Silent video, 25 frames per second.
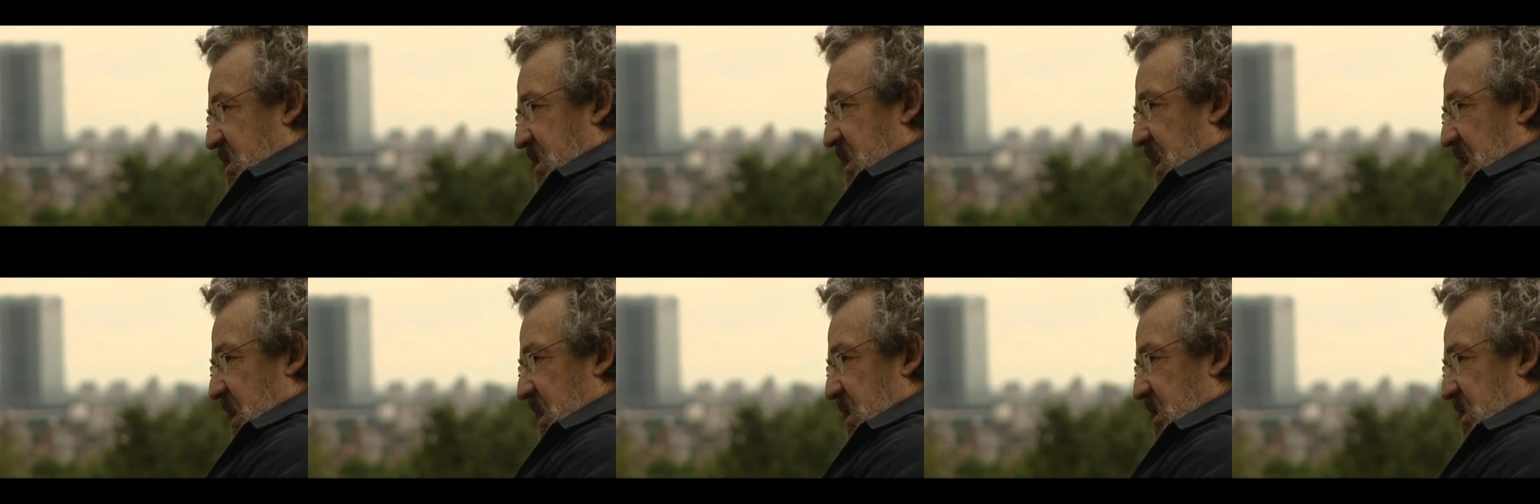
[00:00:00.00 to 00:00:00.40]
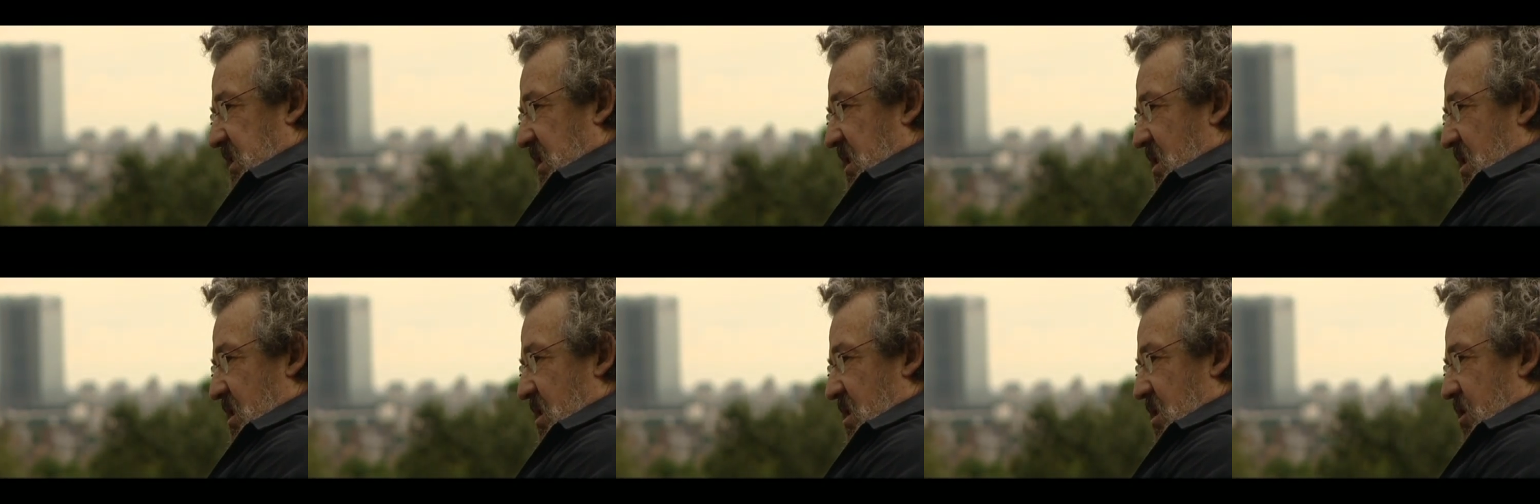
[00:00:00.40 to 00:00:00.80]
says
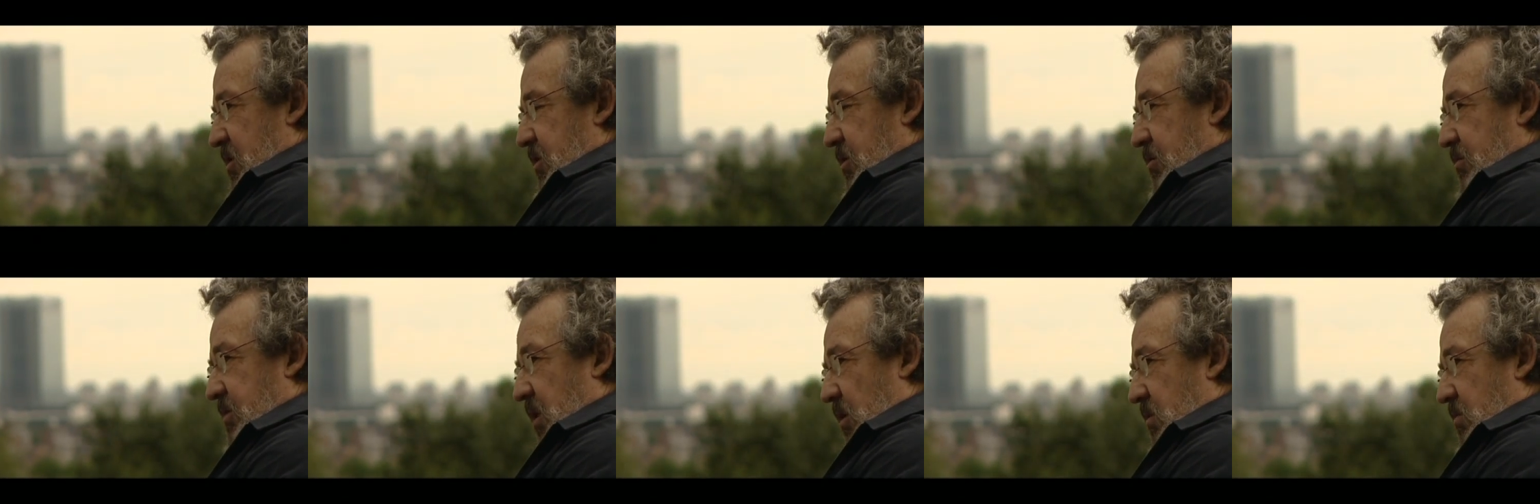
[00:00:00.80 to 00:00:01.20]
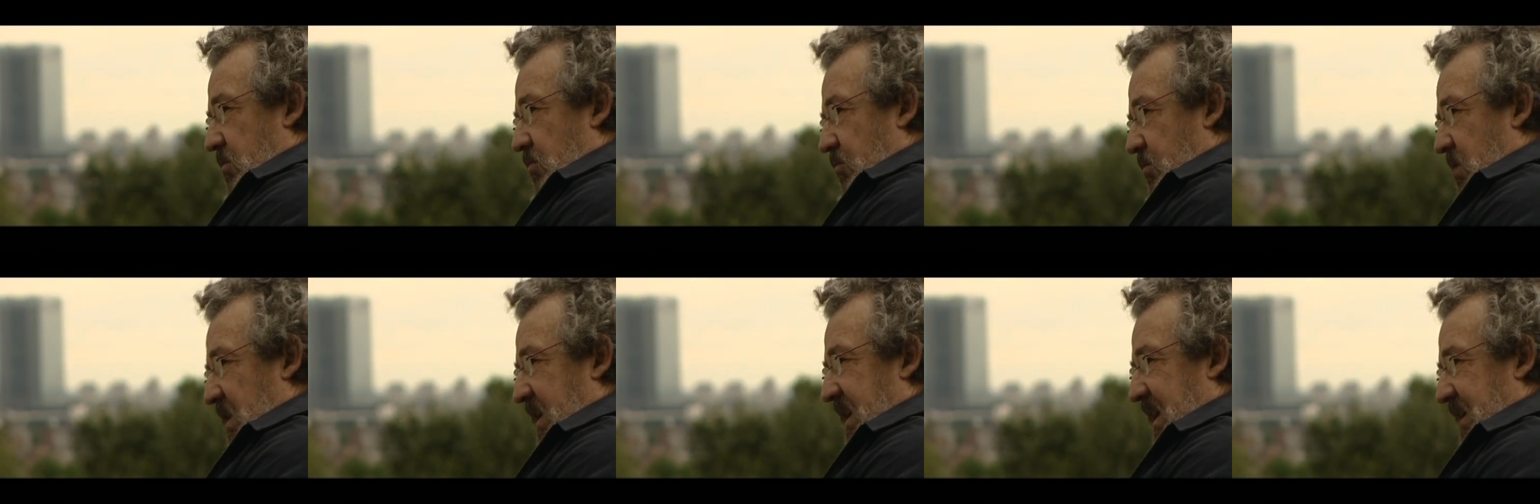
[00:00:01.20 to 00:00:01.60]
you
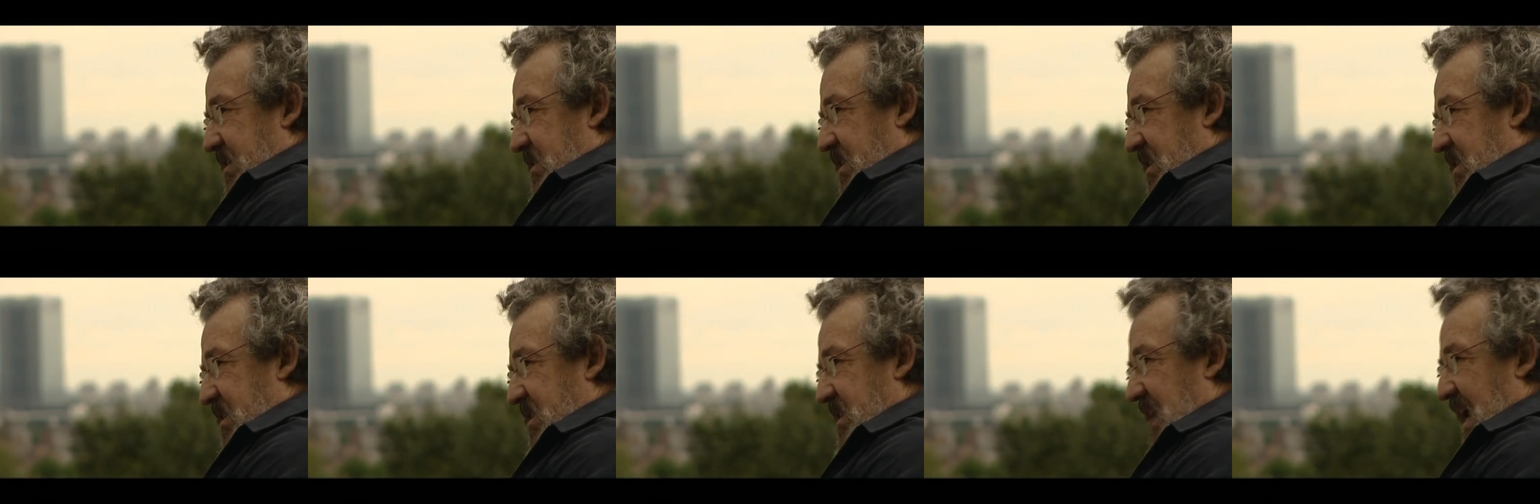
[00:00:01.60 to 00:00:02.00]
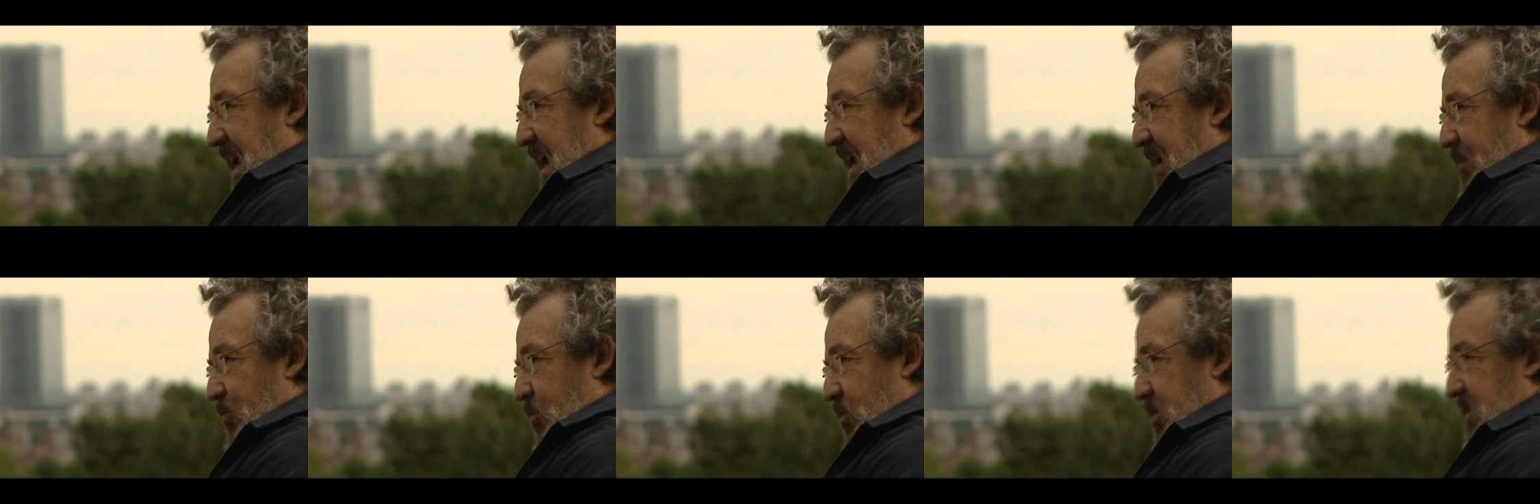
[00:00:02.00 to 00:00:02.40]
don't really
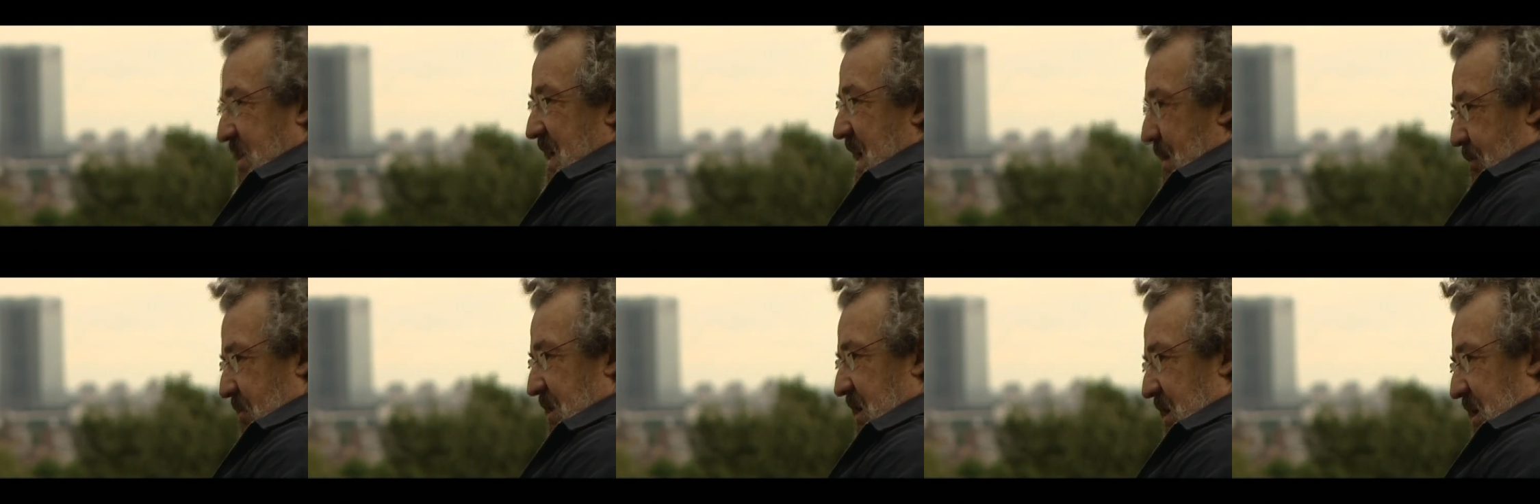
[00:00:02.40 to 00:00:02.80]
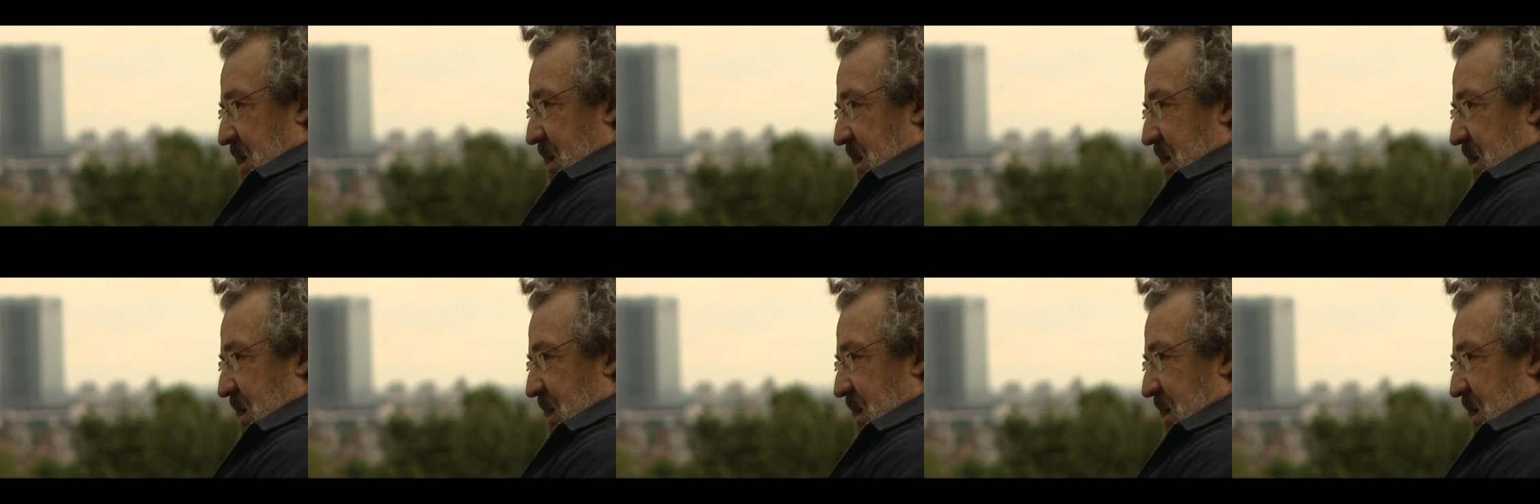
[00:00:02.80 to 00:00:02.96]
understand what's happening